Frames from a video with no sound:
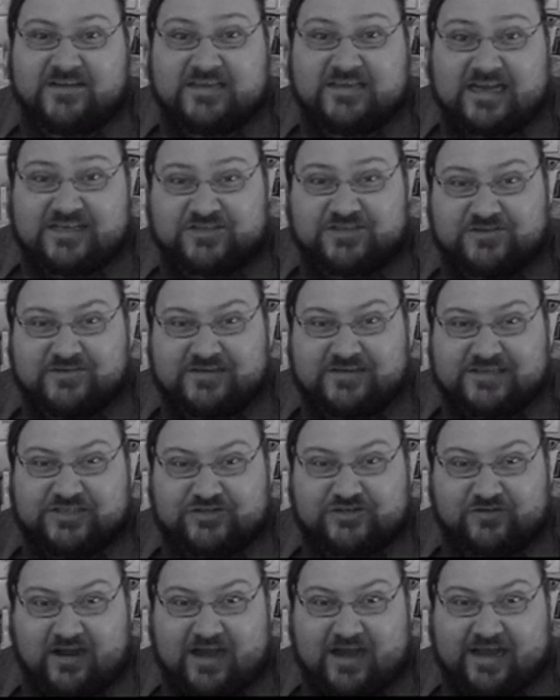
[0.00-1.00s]
Yasukuni
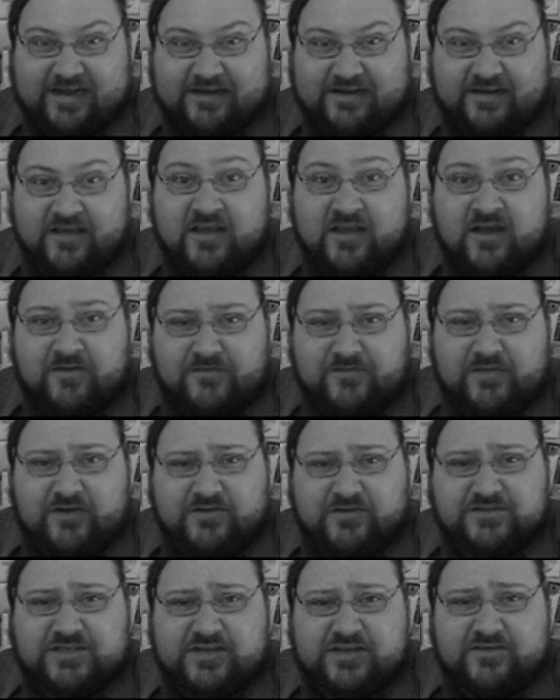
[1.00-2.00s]
Shrine. For
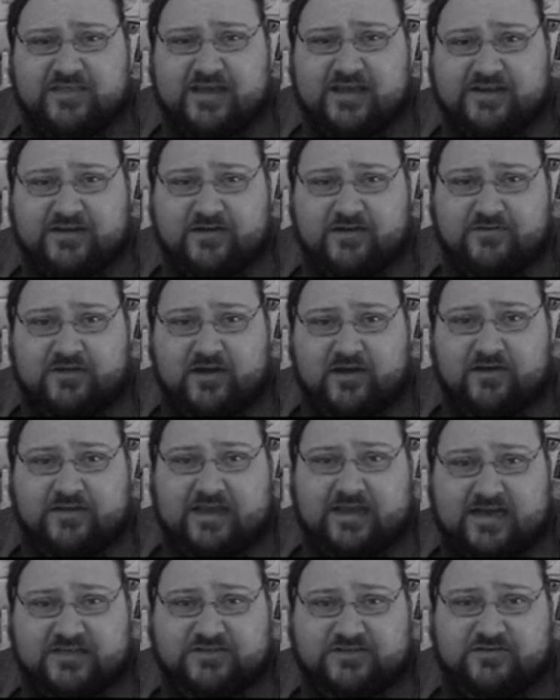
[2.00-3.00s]
those of you that don't know,
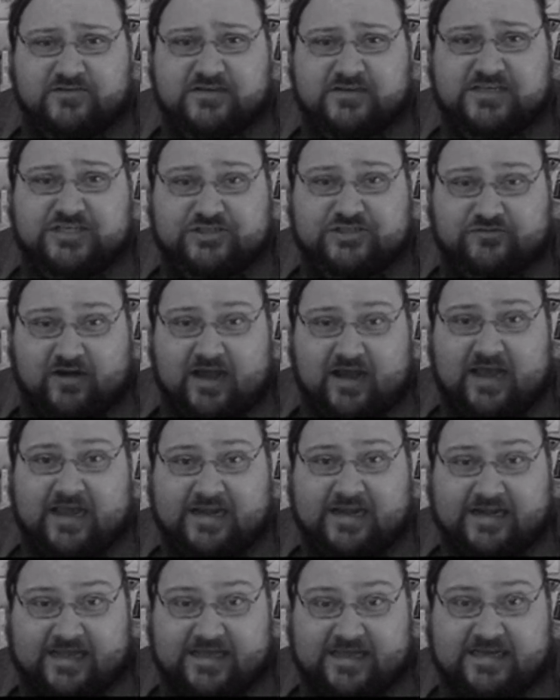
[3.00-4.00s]
Yasukuni
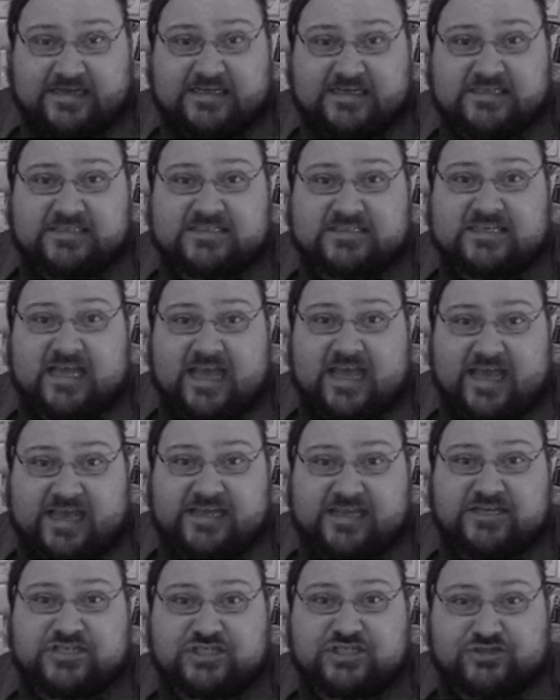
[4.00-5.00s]
Shrine is
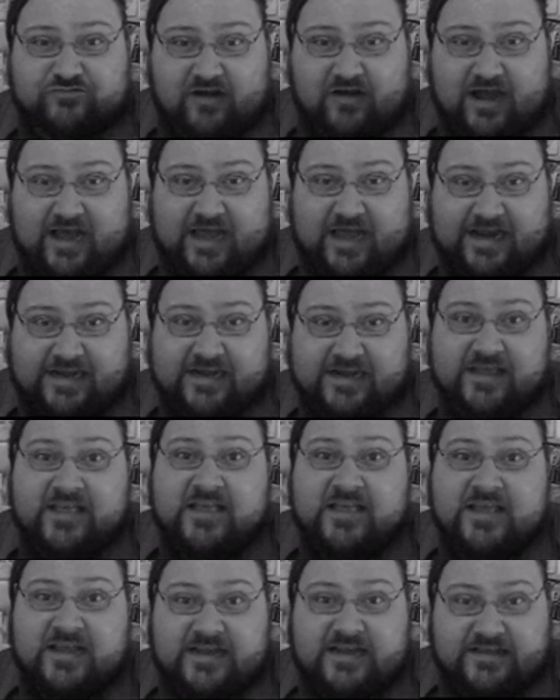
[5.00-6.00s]
a shrine
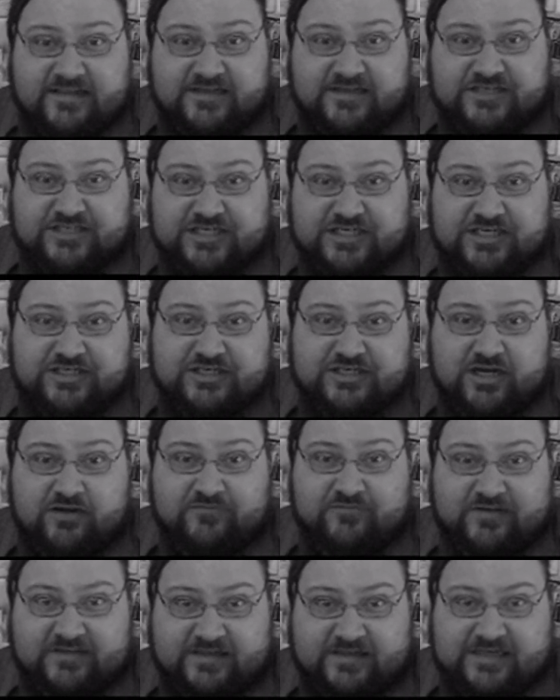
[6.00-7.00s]
in the
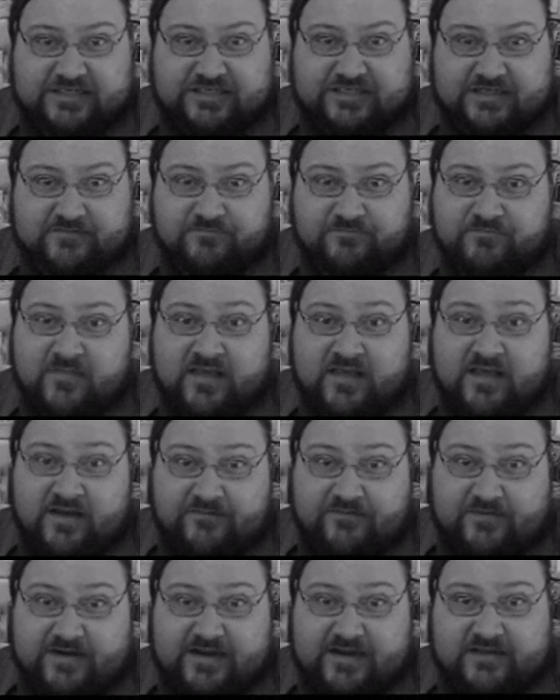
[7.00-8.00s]
Shinto religion,
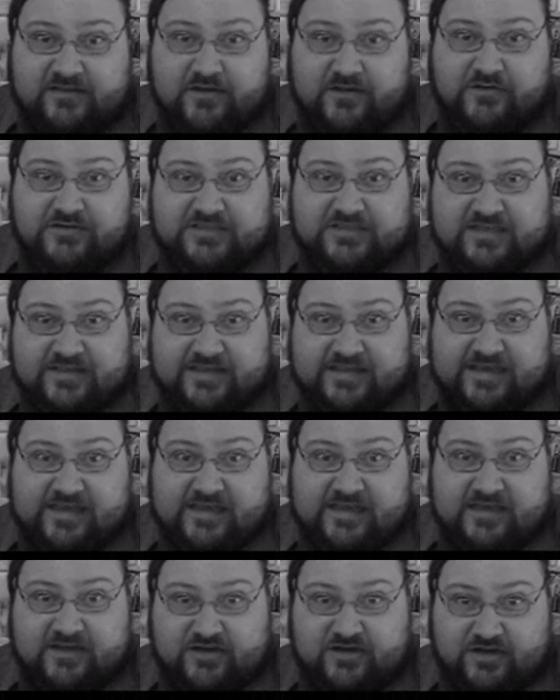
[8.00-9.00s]
very close to
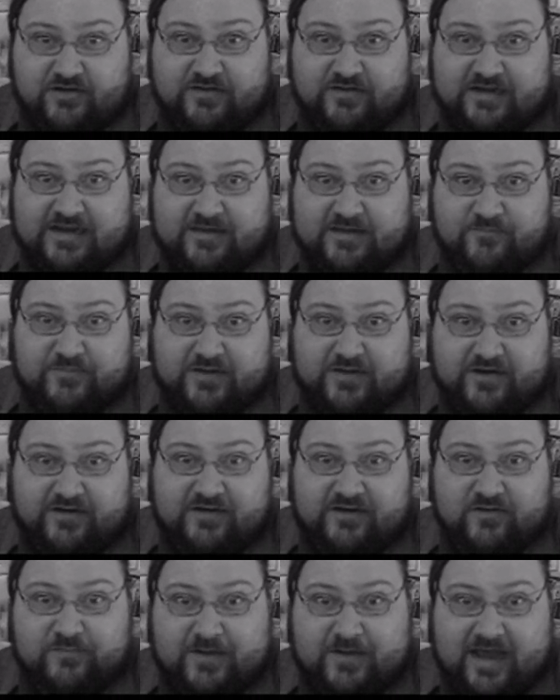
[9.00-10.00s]
the current
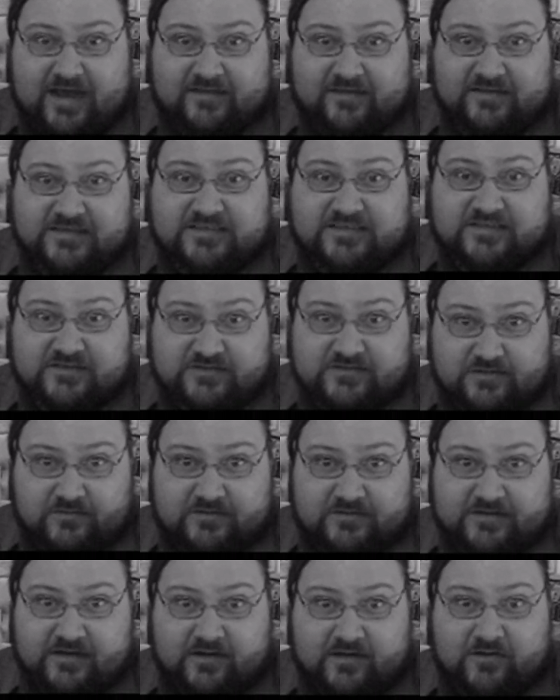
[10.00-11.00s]
Imperial Palace in
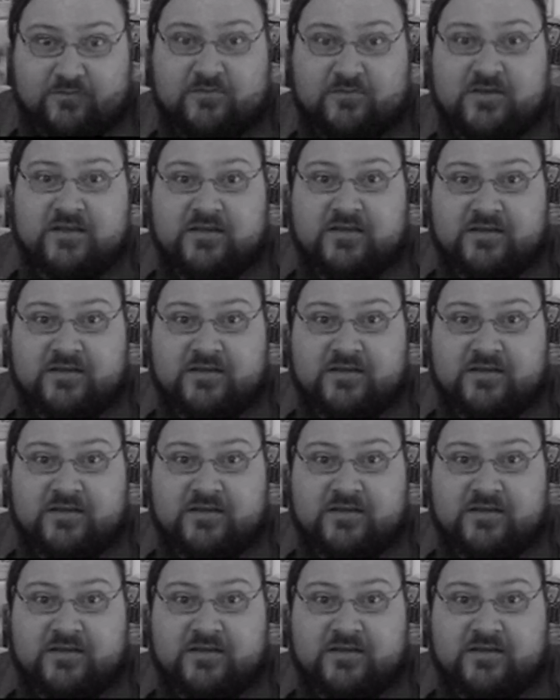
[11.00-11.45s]
Tokyo,